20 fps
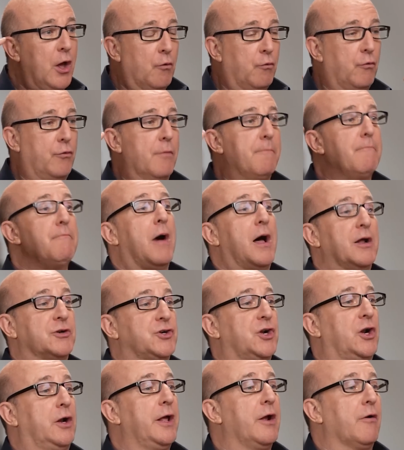with a
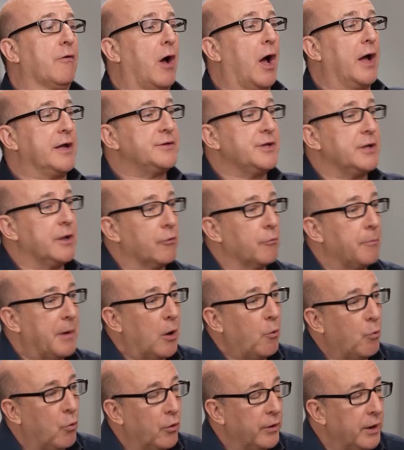much clearer idea
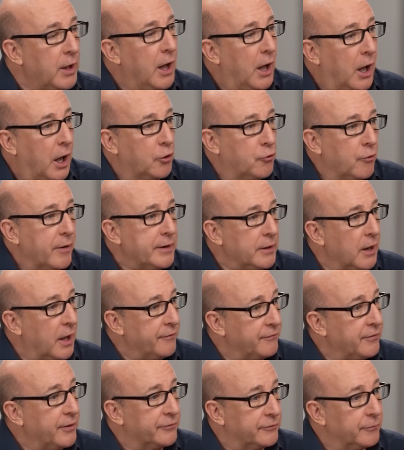about what a great
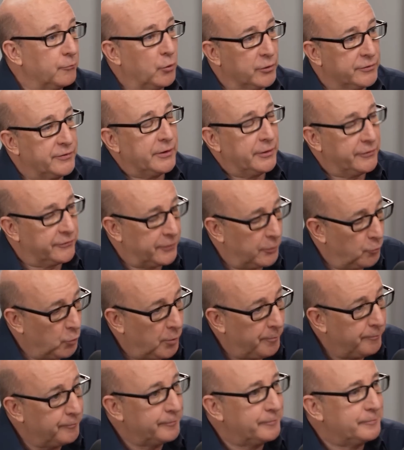life is and what it is they
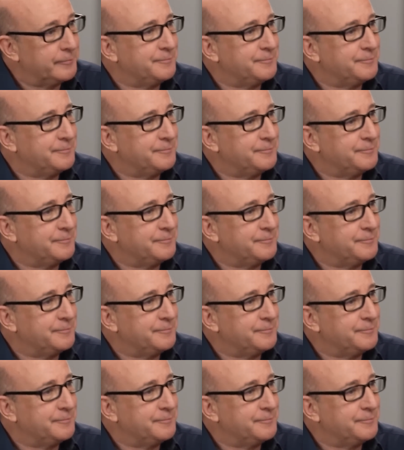want.